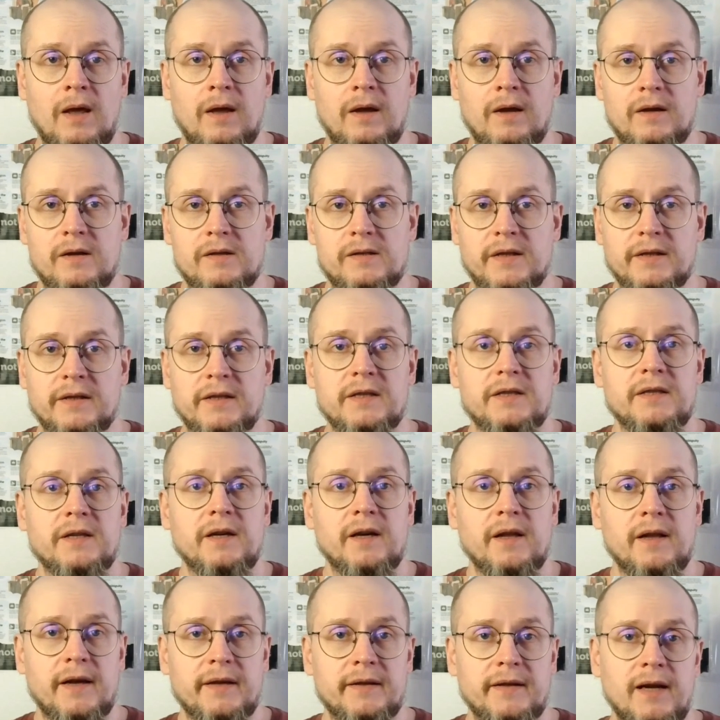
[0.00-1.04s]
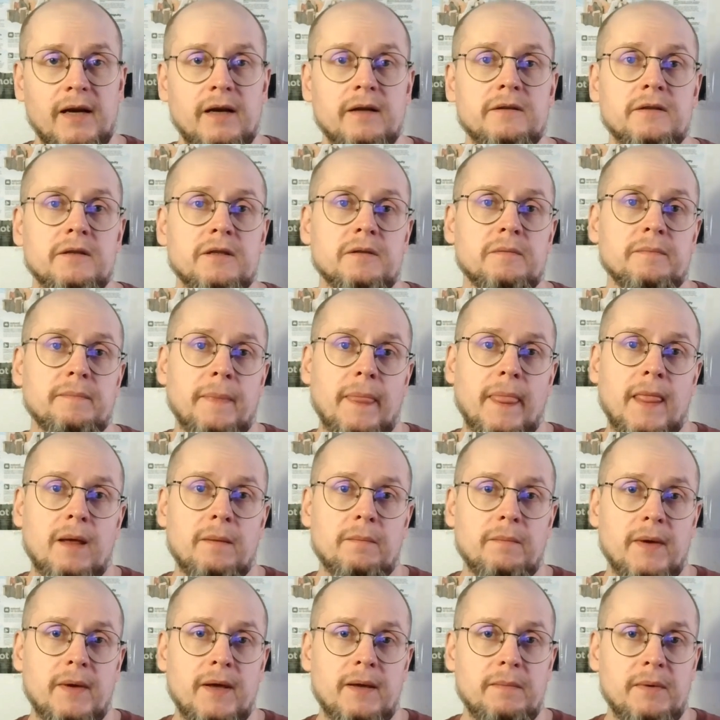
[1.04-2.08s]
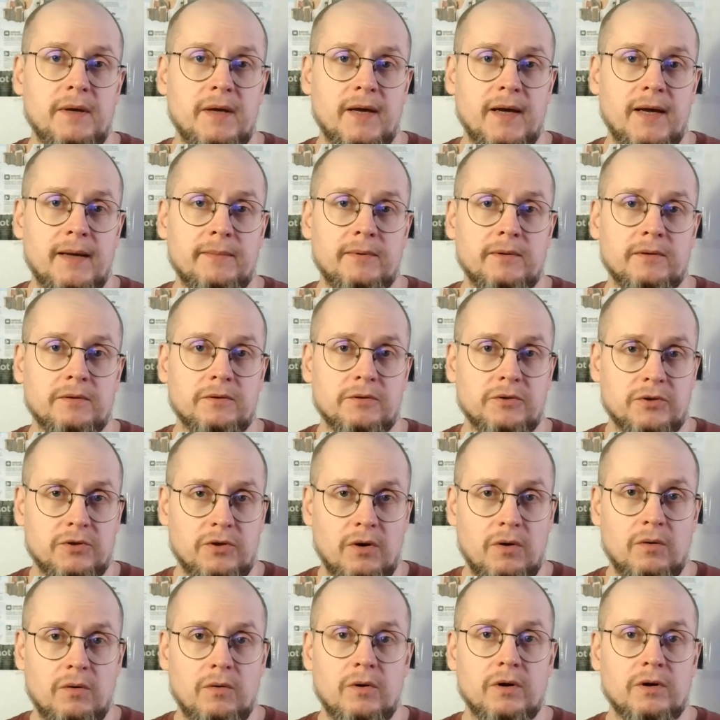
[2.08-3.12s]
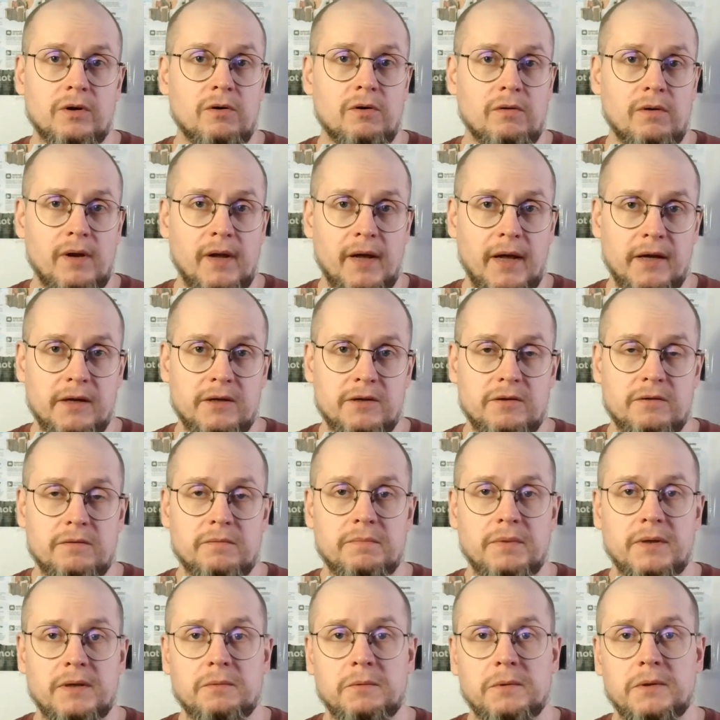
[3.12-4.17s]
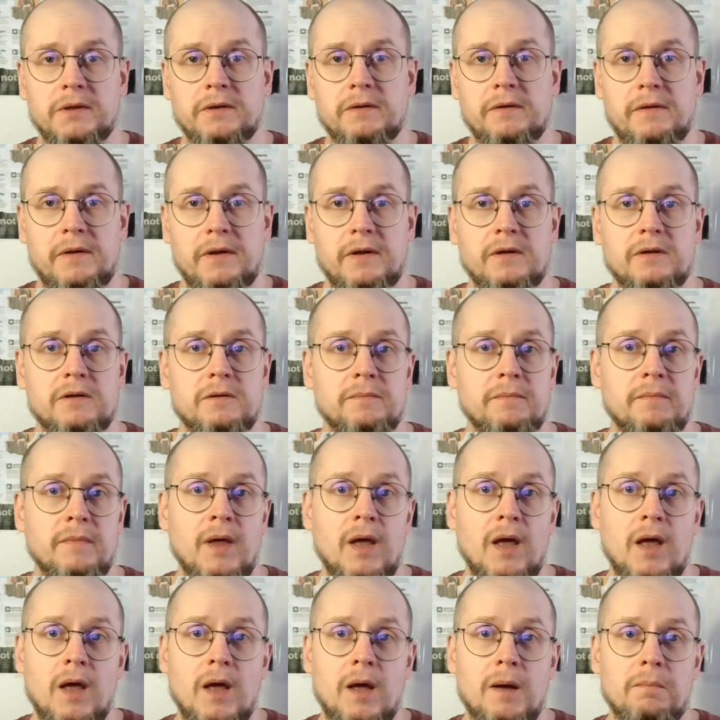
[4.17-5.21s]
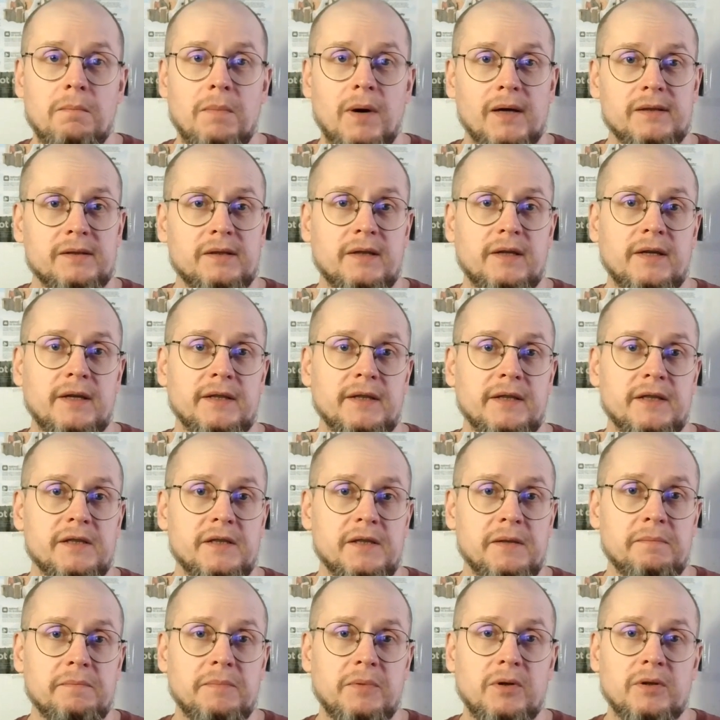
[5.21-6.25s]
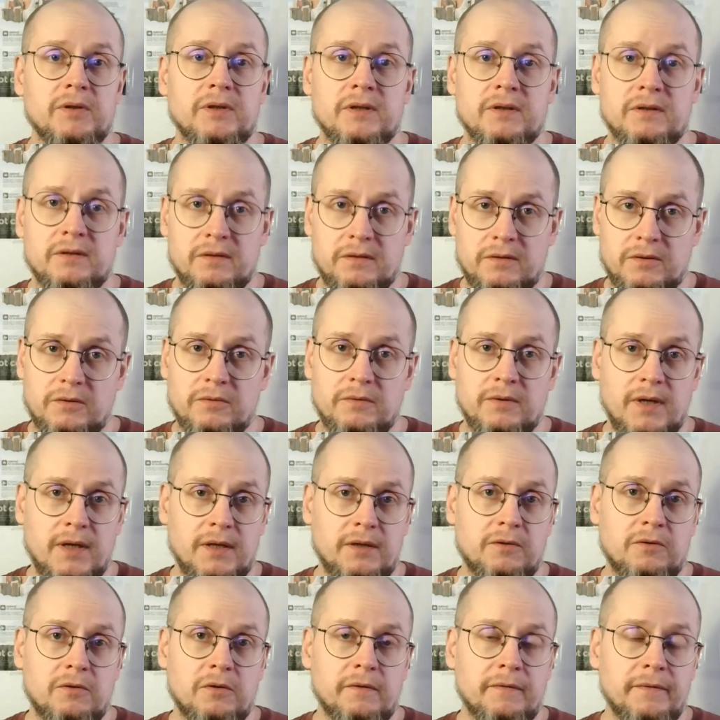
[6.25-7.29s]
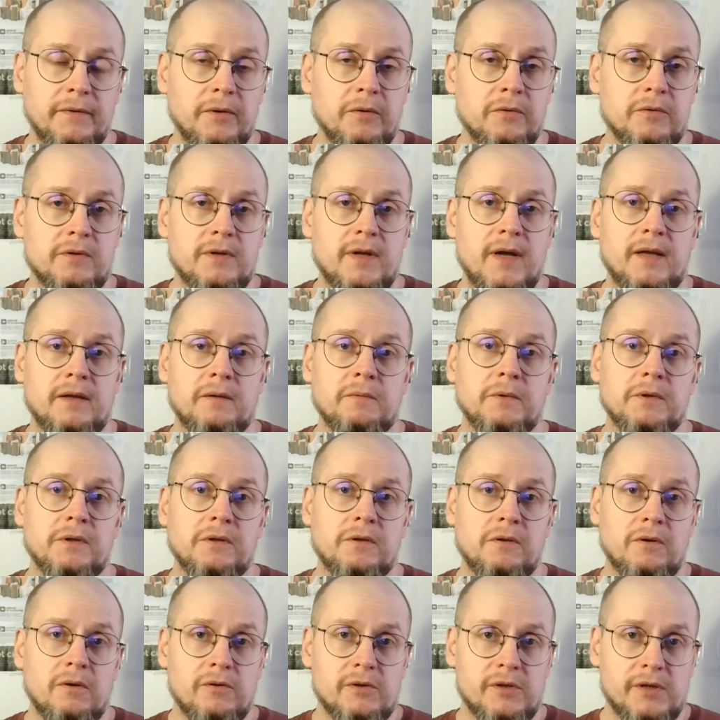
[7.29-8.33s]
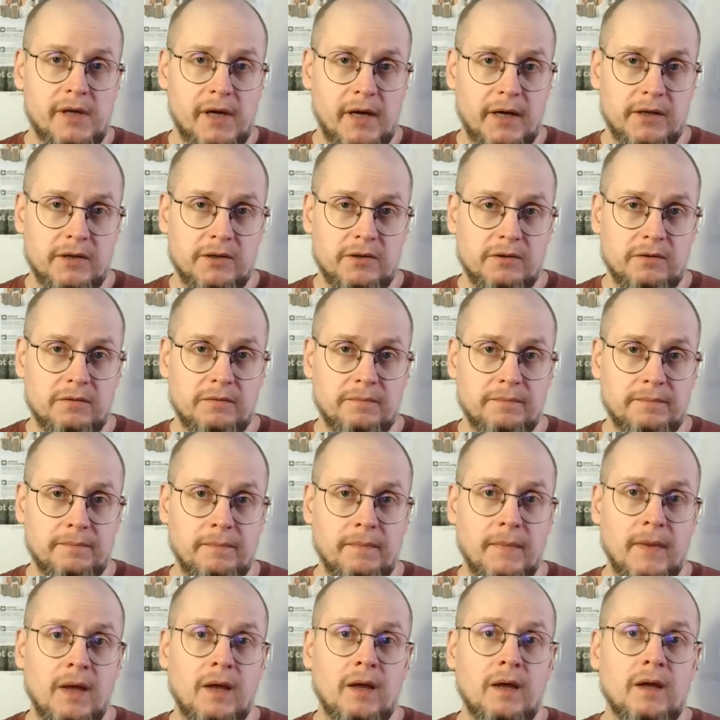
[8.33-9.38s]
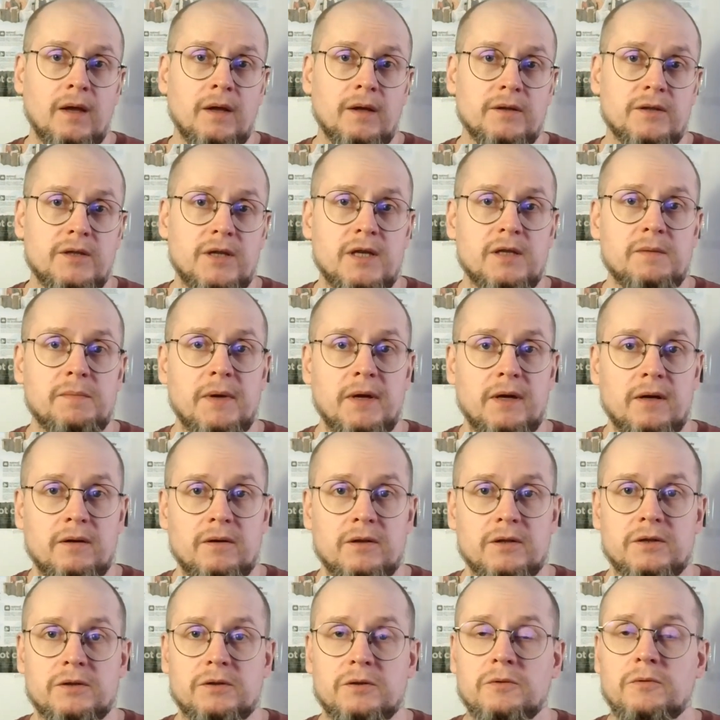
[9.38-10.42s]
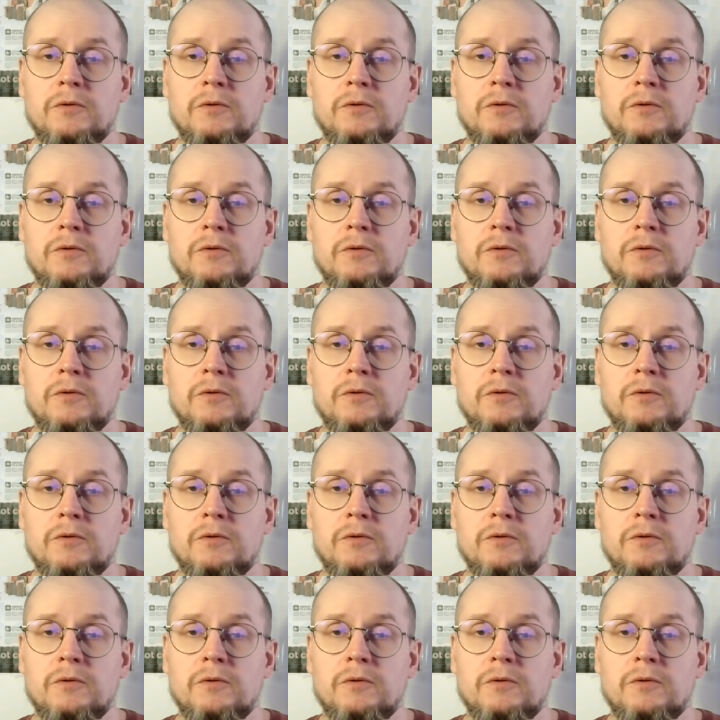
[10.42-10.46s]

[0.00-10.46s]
Statistical analysis may be able to show a correlation between things, But it is important to not confuse that with causation. Just because two